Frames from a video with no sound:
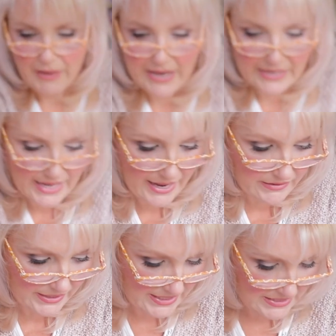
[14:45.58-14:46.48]
the pattern
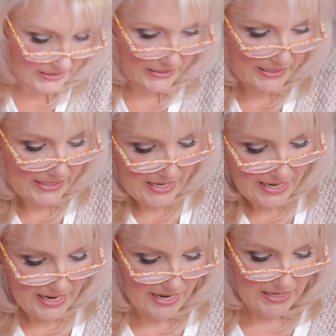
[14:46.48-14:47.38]
out easily,
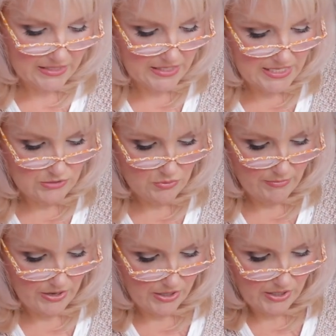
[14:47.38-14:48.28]
and these
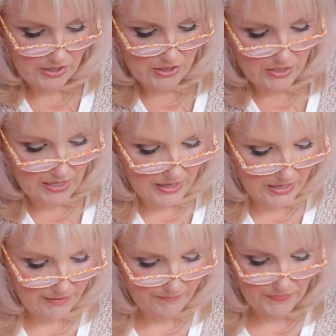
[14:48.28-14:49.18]
were my
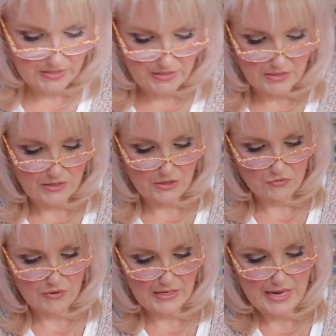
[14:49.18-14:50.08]

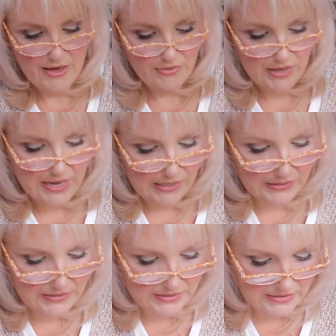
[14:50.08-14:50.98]
three other
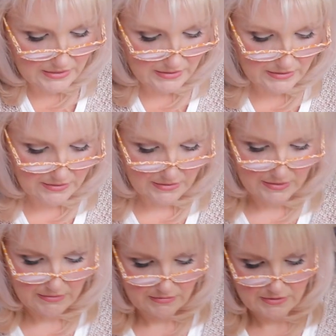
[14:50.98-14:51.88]
colours.
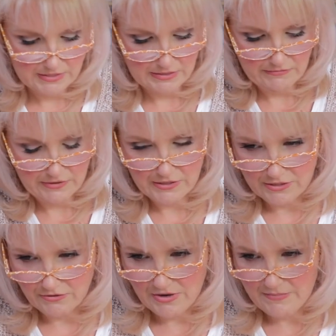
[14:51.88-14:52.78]
See if I
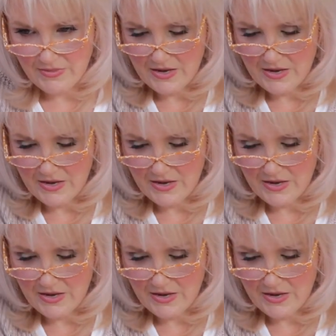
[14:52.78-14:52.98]
can grab